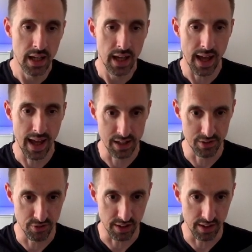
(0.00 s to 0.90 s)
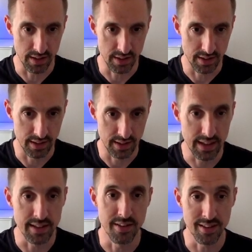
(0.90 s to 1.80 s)
And
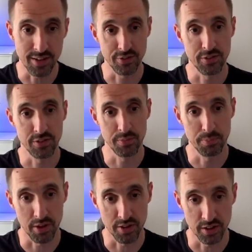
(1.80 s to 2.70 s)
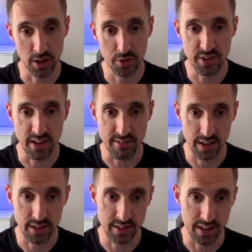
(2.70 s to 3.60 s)
in this Python code,
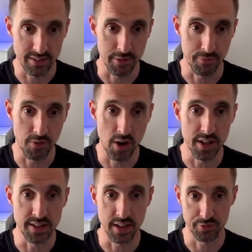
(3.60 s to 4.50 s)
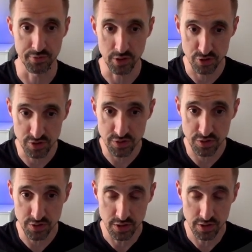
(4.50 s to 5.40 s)
they're defined as
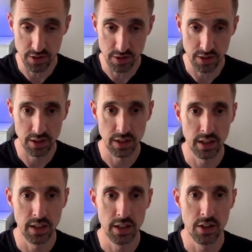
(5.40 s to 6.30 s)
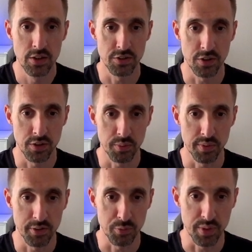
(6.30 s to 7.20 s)
functions, so that
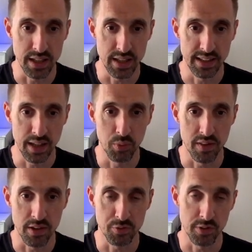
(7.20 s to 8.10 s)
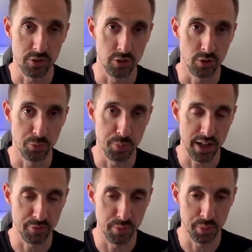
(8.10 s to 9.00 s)
if we get one of these function calls
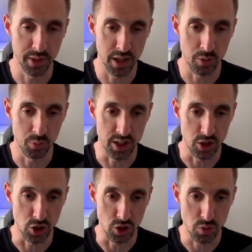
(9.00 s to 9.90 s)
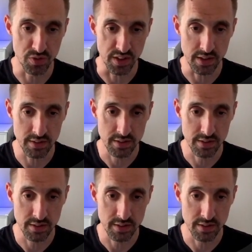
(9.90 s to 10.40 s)
back from OpenAI, we can use it.